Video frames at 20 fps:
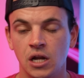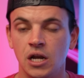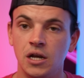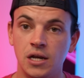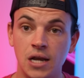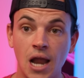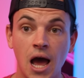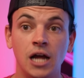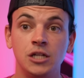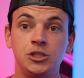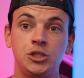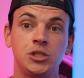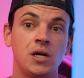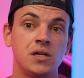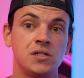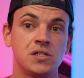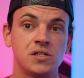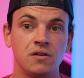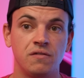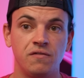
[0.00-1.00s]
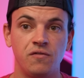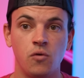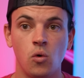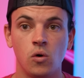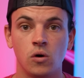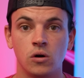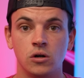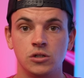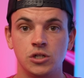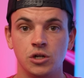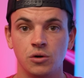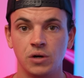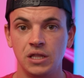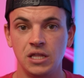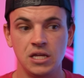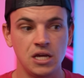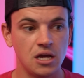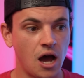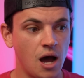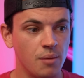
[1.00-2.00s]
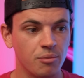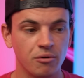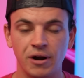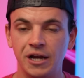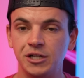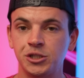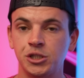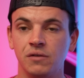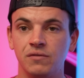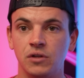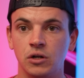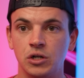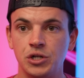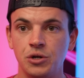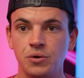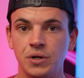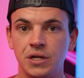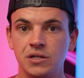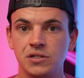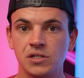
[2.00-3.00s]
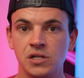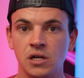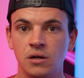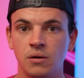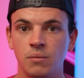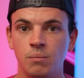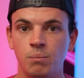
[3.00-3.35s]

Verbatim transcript: not just for during the operation of their duties,